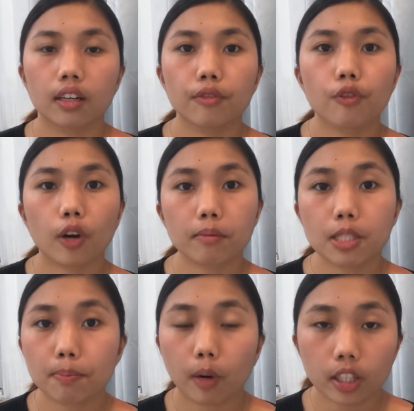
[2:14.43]
forms
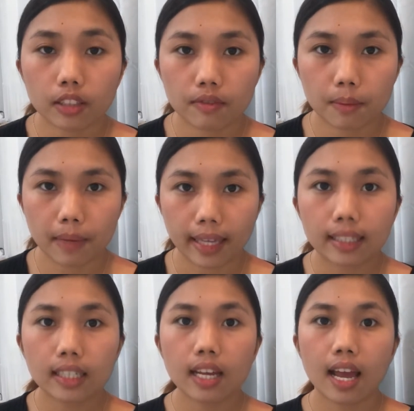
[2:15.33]
part of the bed
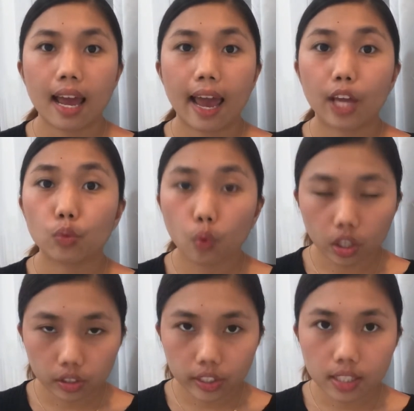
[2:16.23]
and
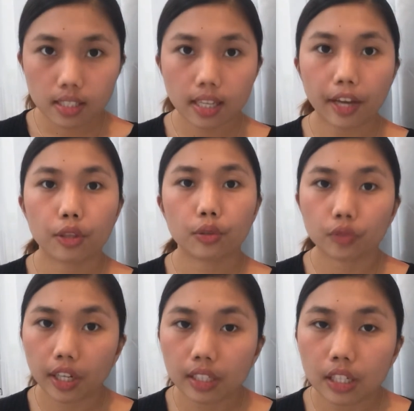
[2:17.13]
waters either
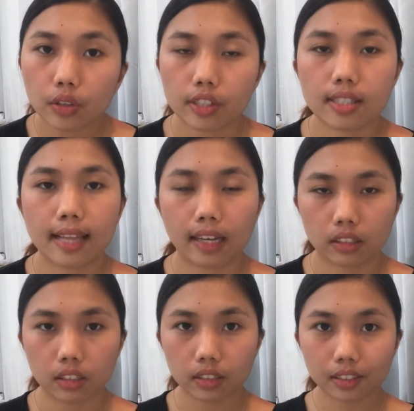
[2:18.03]
running or
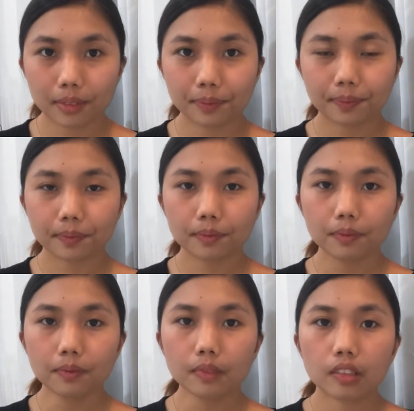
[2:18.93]
stagnant.
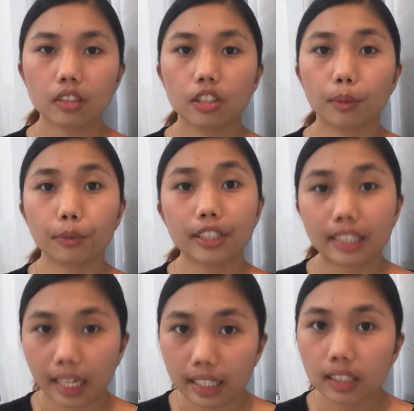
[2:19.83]
Number
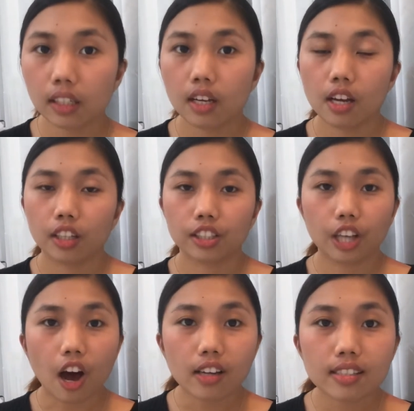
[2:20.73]
9.
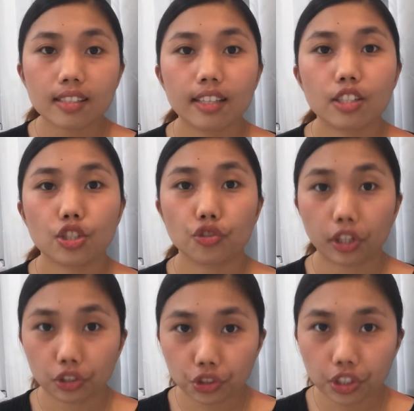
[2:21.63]
Docks and
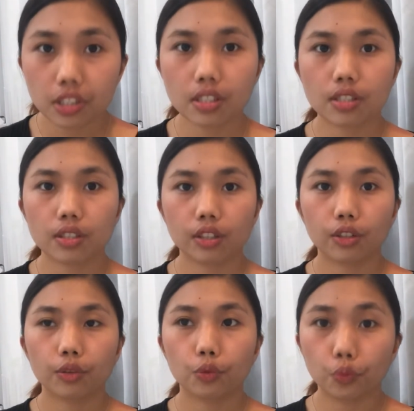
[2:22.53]
structures
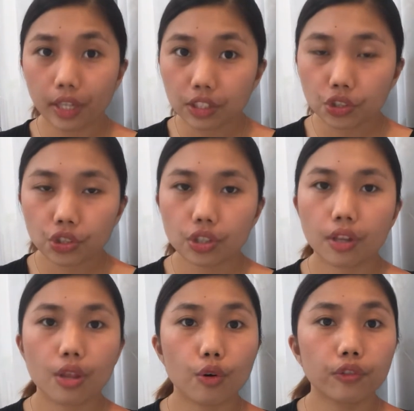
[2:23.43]
which,
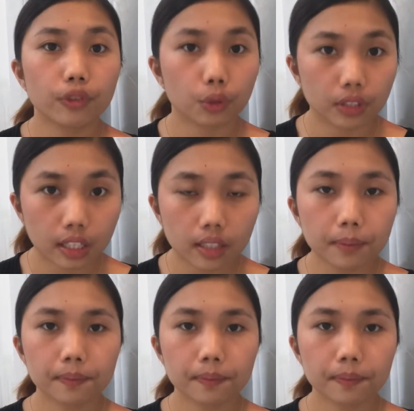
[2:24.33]
though floating,